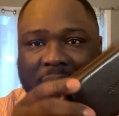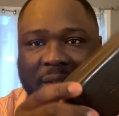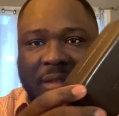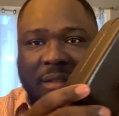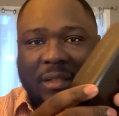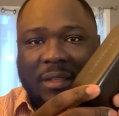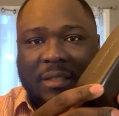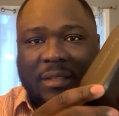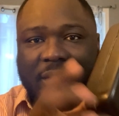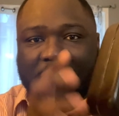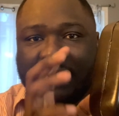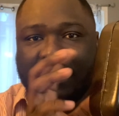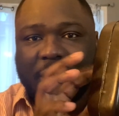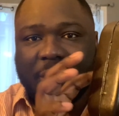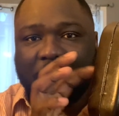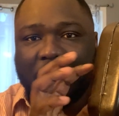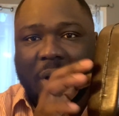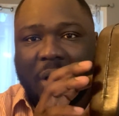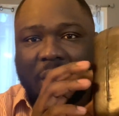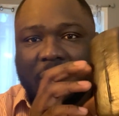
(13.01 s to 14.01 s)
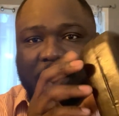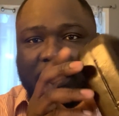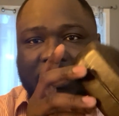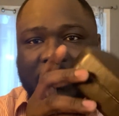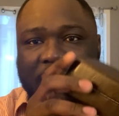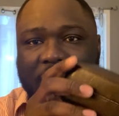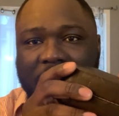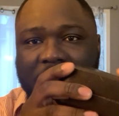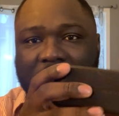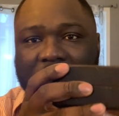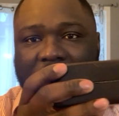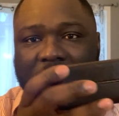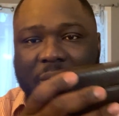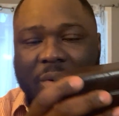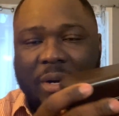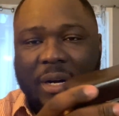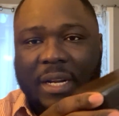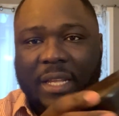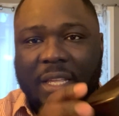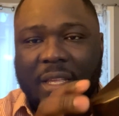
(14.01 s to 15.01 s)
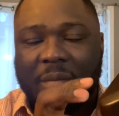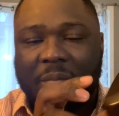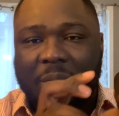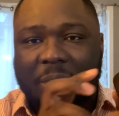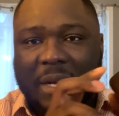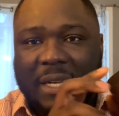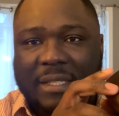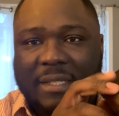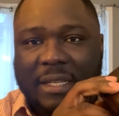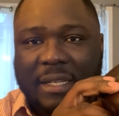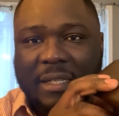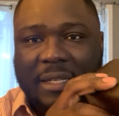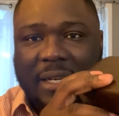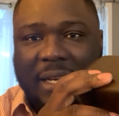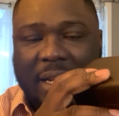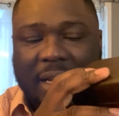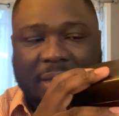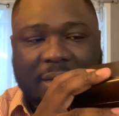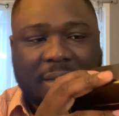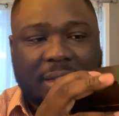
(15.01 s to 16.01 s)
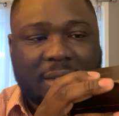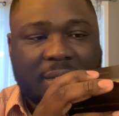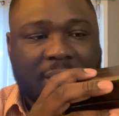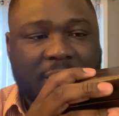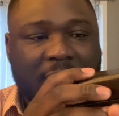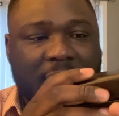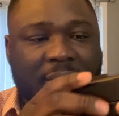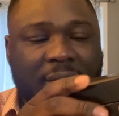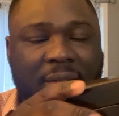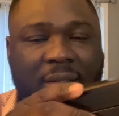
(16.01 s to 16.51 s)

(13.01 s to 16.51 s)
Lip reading: This is the box where I keep my sunglasses.